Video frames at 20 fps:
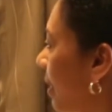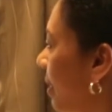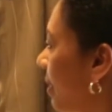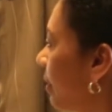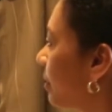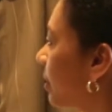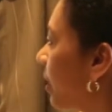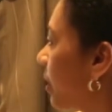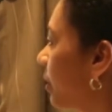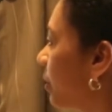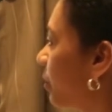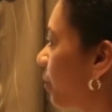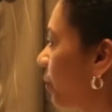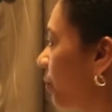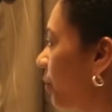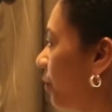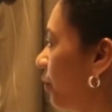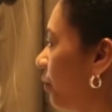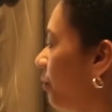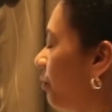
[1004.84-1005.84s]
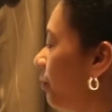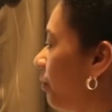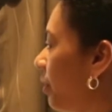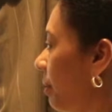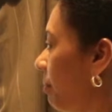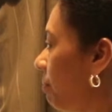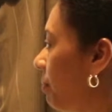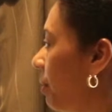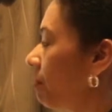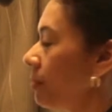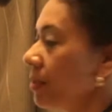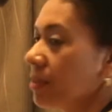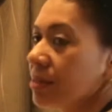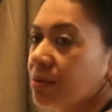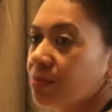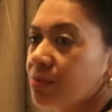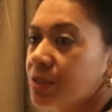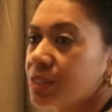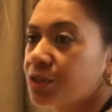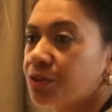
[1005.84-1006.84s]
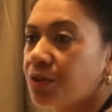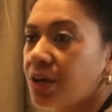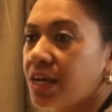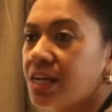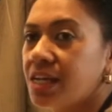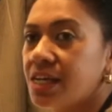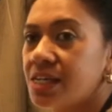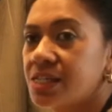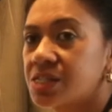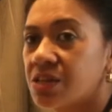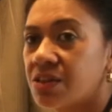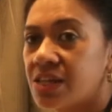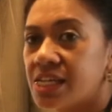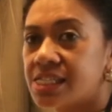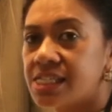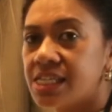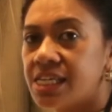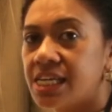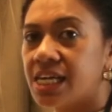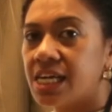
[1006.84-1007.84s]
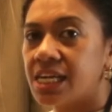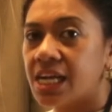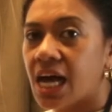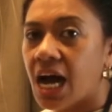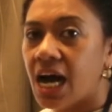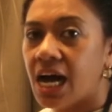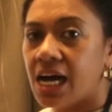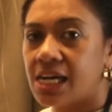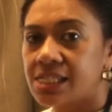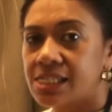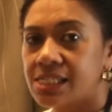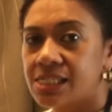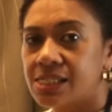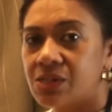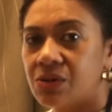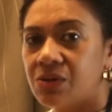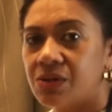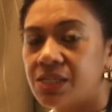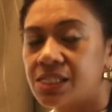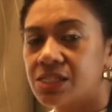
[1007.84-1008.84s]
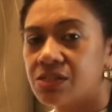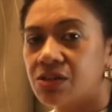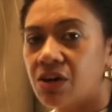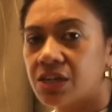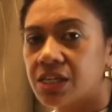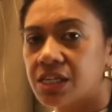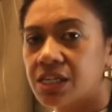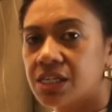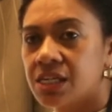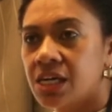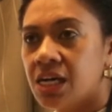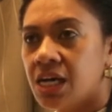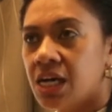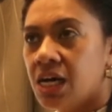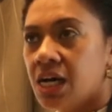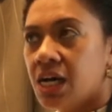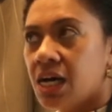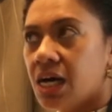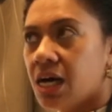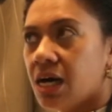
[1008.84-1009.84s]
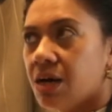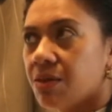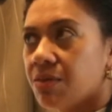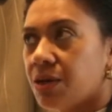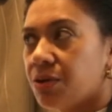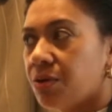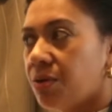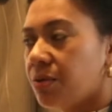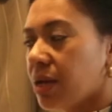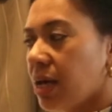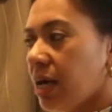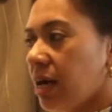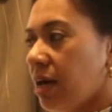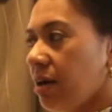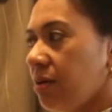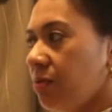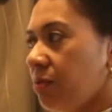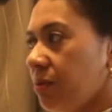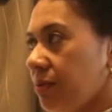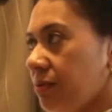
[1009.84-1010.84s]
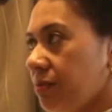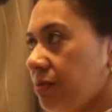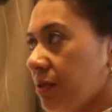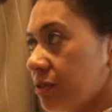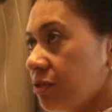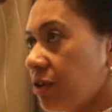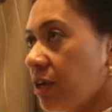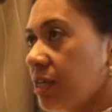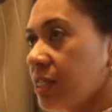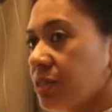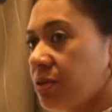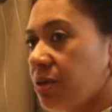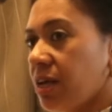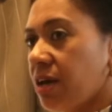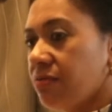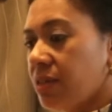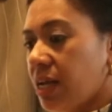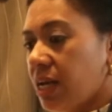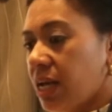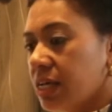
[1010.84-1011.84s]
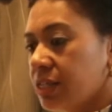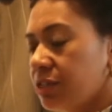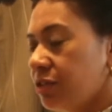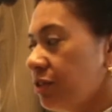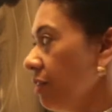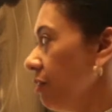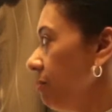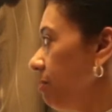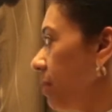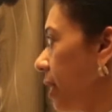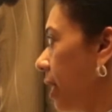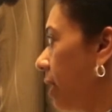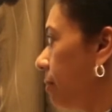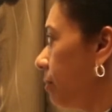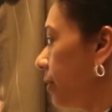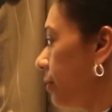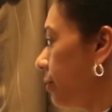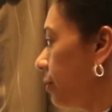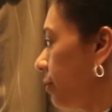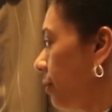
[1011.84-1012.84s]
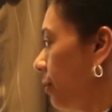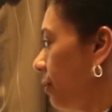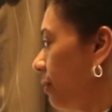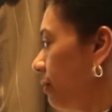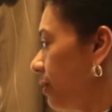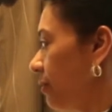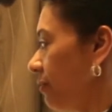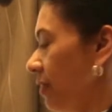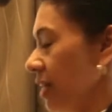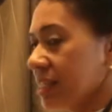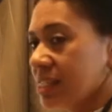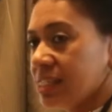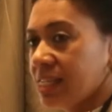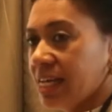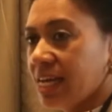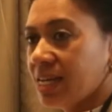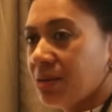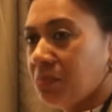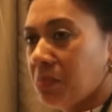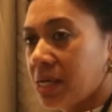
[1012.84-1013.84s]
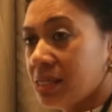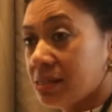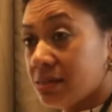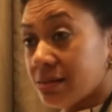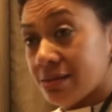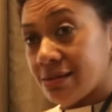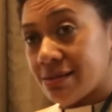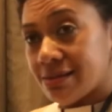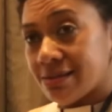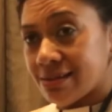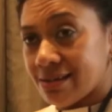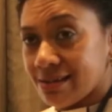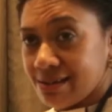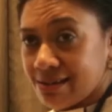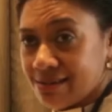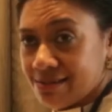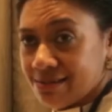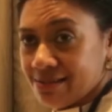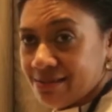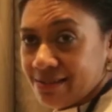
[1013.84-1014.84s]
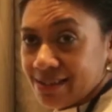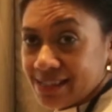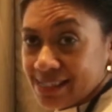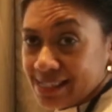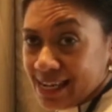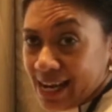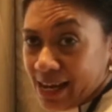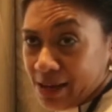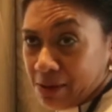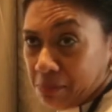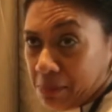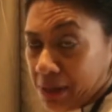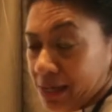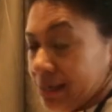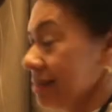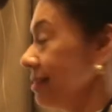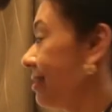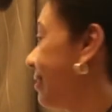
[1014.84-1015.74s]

Those are the sort of people that we're training. So they're sitting in huts. So it's not. They don't have, our trainers don't have the luxury of being able to use fancy animated ones like mine.